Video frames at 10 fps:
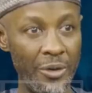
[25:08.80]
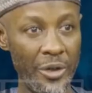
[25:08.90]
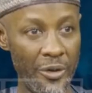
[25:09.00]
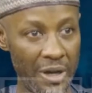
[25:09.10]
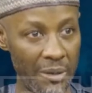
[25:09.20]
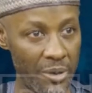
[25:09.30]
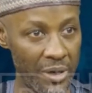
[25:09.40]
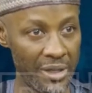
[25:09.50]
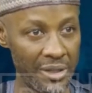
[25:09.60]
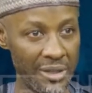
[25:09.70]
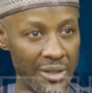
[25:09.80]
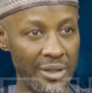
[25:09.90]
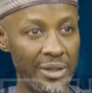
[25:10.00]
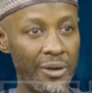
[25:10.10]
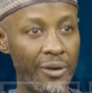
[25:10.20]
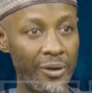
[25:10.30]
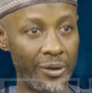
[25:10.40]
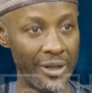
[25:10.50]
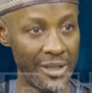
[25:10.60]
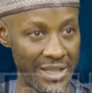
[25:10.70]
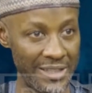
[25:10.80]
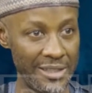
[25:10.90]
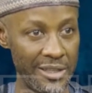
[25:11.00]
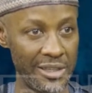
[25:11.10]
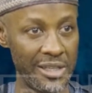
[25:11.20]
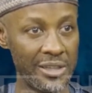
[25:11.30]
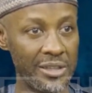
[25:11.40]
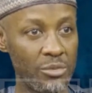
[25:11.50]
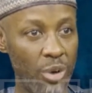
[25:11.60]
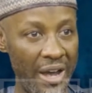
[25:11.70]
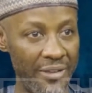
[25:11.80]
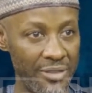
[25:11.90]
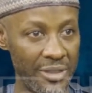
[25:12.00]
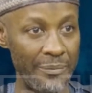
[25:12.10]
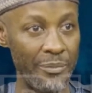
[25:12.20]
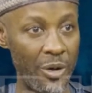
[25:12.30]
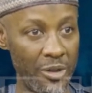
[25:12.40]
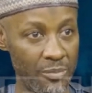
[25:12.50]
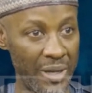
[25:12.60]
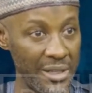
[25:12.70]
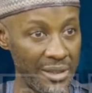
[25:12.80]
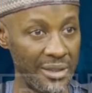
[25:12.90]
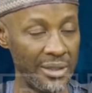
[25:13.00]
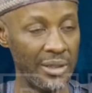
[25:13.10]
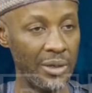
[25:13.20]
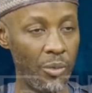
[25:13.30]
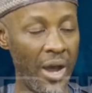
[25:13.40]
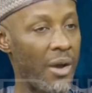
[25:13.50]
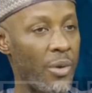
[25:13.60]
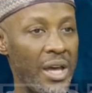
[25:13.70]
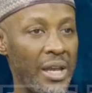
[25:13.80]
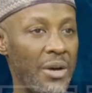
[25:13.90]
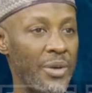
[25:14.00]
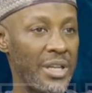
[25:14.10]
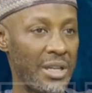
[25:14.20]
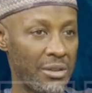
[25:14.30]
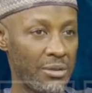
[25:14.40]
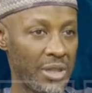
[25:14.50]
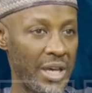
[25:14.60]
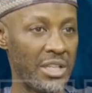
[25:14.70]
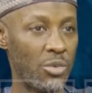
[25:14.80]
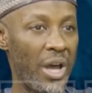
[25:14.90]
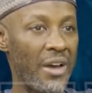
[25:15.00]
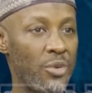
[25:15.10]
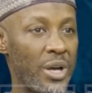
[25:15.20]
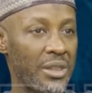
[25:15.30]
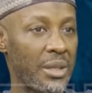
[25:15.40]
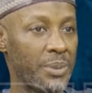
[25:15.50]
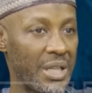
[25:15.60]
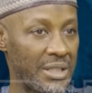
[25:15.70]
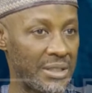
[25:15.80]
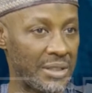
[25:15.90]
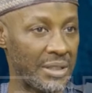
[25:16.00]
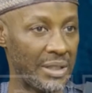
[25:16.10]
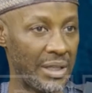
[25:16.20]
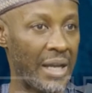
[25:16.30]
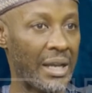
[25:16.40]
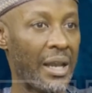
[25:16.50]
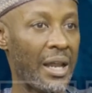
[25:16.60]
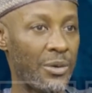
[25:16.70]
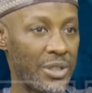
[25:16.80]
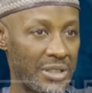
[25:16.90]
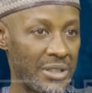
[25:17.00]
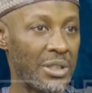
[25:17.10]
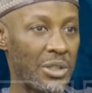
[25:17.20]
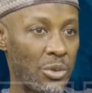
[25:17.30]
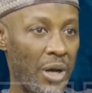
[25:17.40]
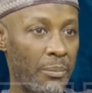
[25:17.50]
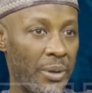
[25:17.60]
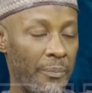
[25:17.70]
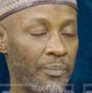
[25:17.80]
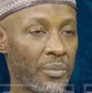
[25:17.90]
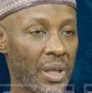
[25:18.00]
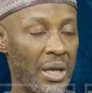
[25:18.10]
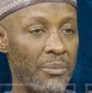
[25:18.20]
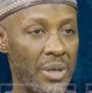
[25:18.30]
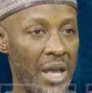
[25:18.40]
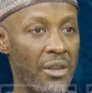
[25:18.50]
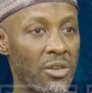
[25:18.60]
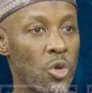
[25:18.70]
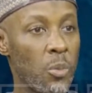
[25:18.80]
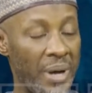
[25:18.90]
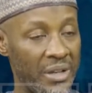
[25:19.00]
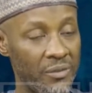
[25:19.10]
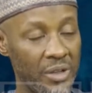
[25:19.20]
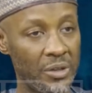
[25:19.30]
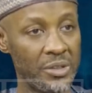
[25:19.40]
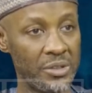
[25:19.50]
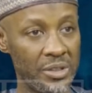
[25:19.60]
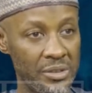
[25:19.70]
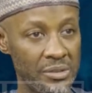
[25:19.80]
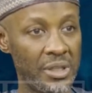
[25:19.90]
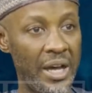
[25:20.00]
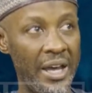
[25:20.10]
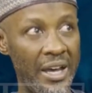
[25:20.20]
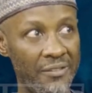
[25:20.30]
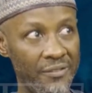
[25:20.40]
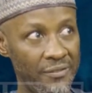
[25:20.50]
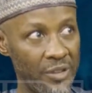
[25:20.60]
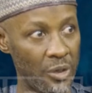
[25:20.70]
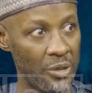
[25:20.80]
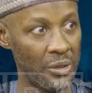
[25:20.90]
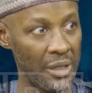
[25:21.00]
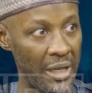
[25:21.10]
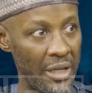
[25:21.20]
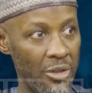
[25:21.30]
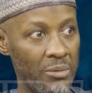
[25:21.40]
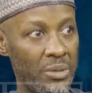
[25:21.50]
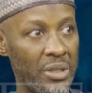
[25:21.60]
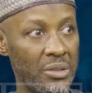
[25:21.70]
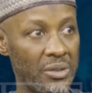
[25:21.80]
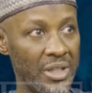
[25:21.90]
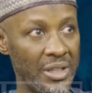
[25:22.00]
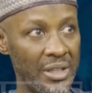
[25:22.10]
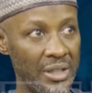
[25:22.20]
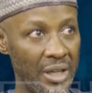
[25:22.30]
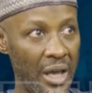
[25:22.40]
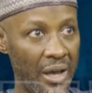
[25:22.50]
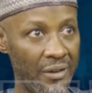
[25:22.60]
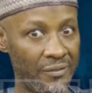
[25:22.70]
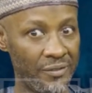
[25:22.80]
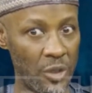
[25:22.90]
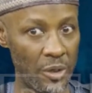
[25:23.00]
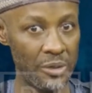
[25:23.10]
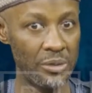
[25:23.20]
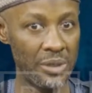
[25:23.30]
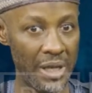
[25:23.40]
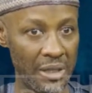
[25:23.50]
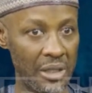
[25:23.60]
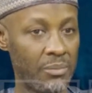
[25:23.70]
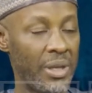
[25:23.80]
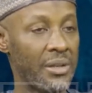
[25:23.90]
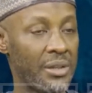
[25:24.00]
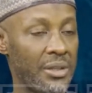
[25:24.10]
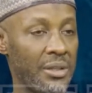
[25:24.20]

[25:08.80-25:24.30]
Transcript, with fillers: or younger brothers, or in certain instances, wives, um, husbands. Why are we allowing it as a society? Why have you accepted it mm. and allowed it to happen? Um, there is no part of the country. I have done election monitoring. I have done assessments